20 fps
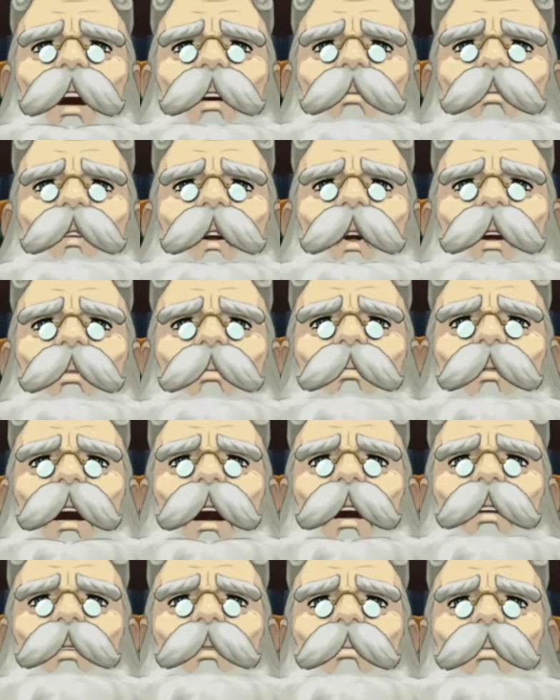defense may
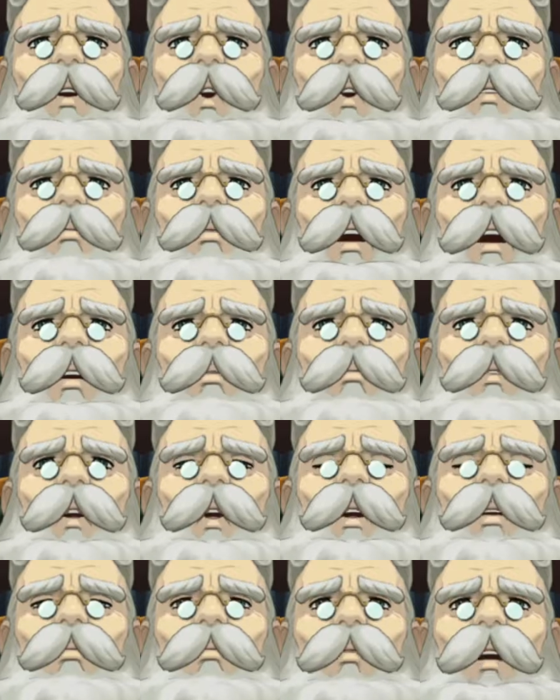cross-examine the witnesses now,
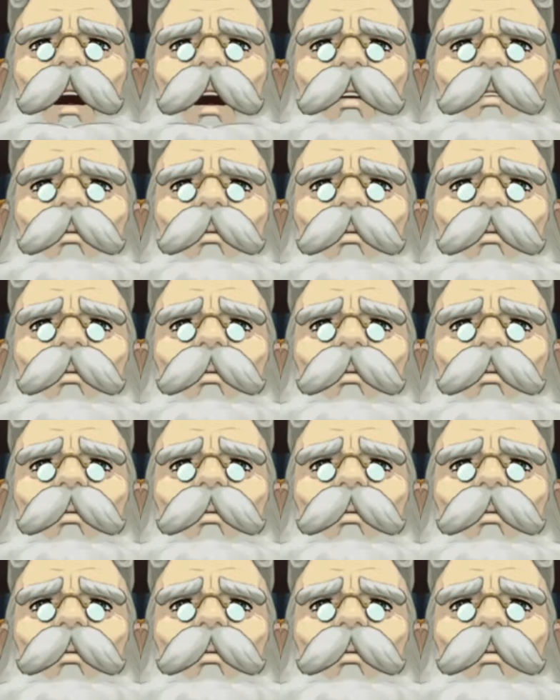of course.